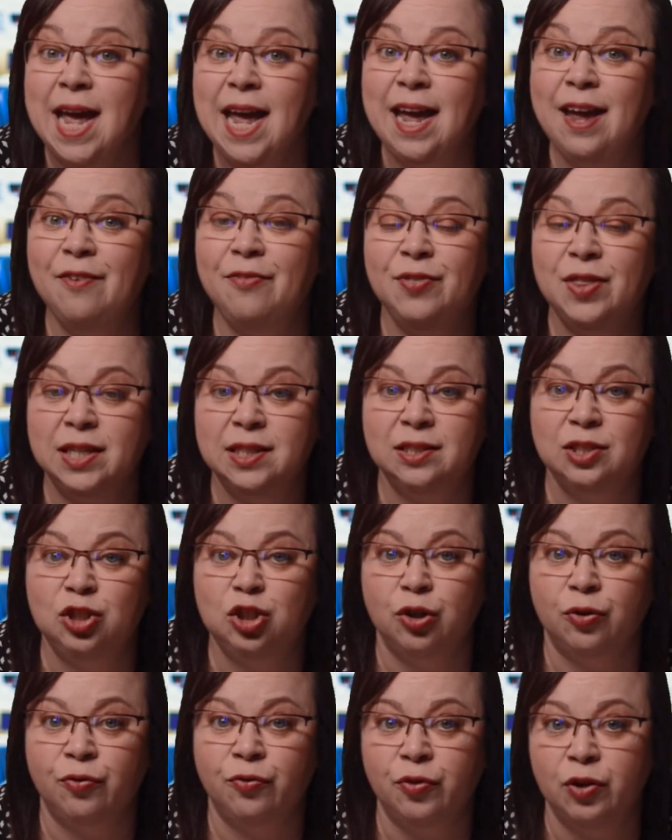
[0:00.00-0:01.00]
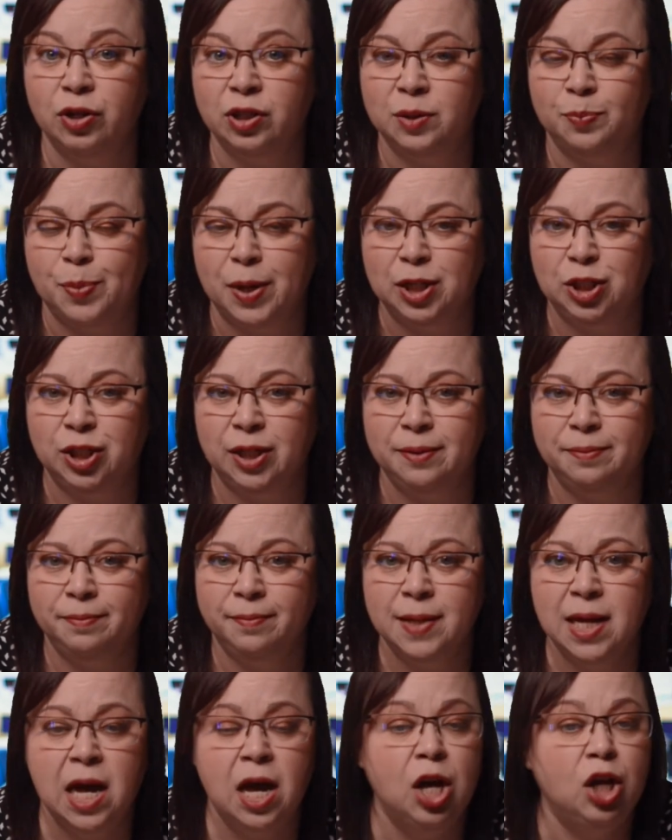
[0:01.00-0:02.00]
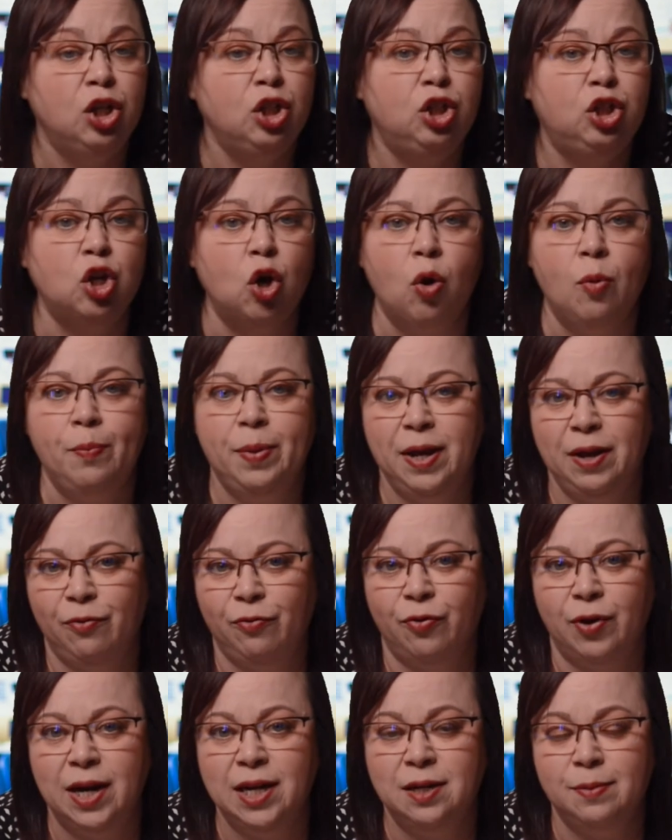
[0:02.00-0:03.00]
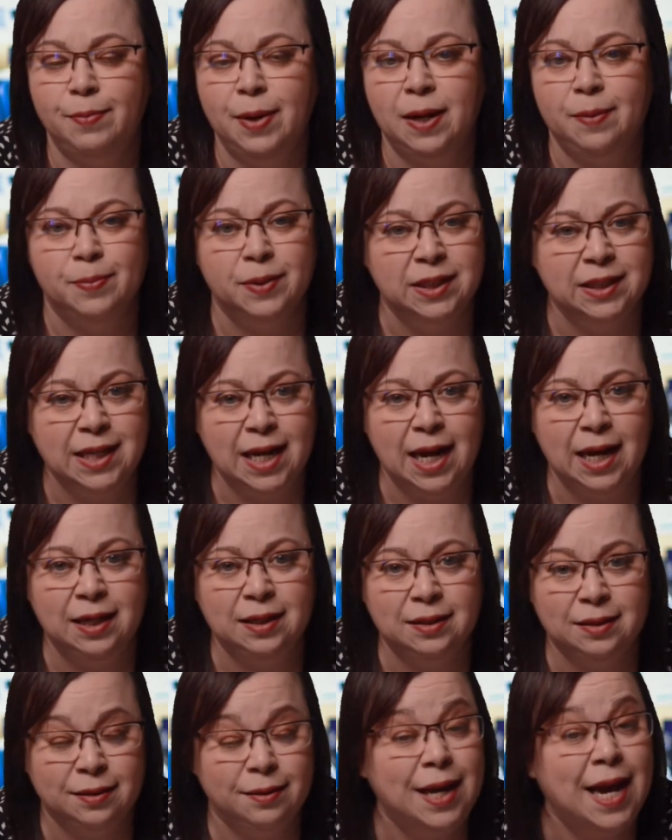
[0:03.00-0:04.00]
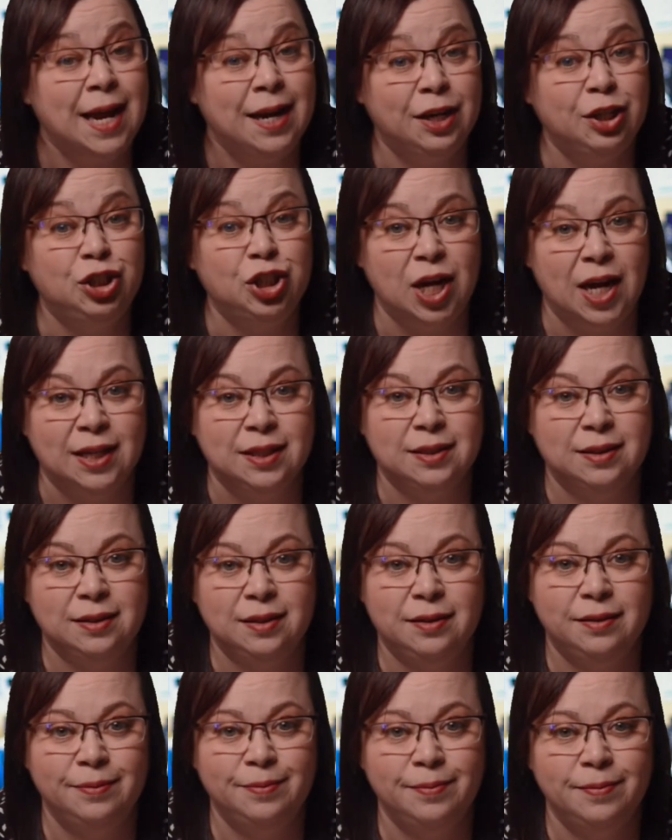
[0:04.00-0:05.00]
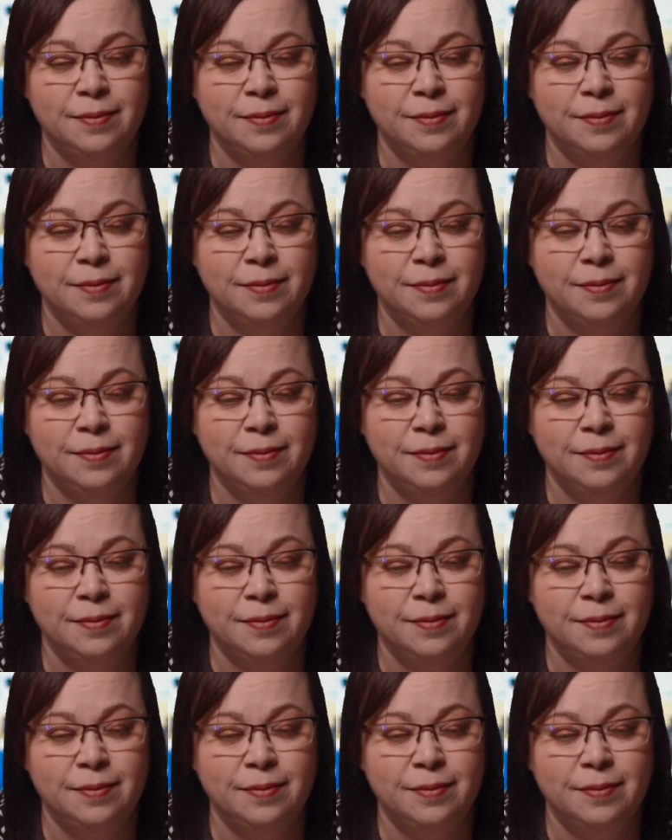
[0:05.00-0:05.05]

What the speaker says: If this is your first budget, don't be afraid to make mistakes and adjust.